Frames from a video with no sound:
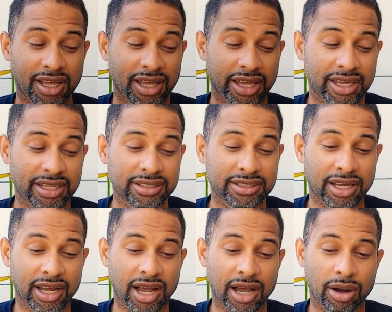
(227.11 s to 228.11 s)
and
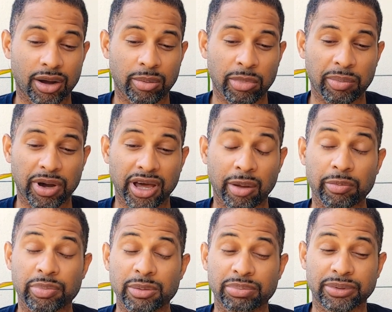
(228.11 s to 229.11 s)
how I'm about
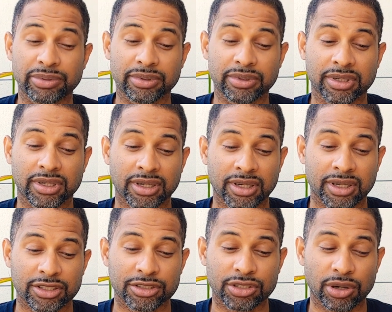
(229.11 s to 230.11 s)
helping people.
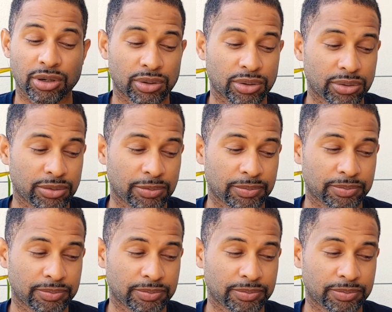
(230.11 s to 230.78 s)
So